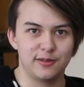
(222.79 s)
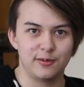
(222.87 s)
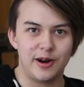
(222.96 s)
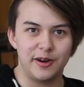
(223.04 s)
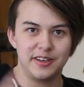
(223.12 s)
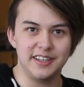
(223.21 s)

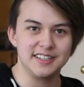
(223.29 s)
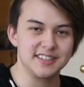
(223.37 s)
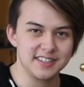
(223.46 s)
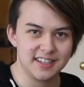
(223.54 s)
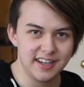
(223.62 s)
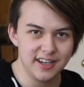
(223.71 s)
while he is a
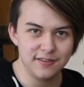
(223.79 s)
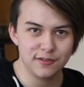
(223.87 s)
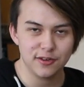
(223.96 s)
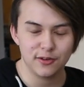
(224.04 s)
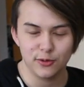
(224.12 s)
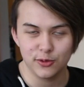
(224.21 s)
slave
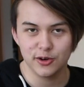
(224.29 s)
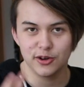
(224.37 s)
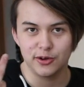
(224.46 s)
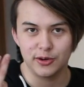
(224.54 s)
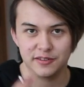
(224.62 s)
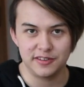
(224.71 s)

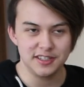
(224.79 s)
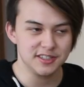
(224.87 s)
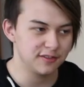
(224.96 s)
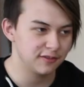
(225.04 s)
or if he is a